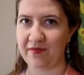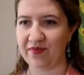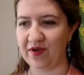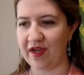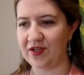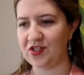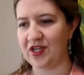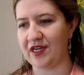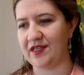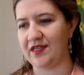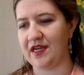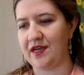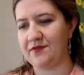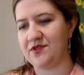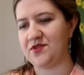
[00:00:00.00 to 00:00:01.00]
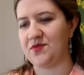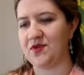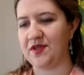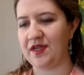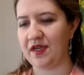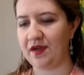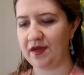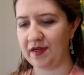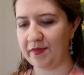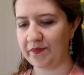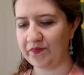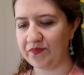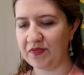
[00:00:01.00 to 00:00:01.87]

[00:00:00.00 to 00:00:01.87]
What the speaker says: project that I was working on.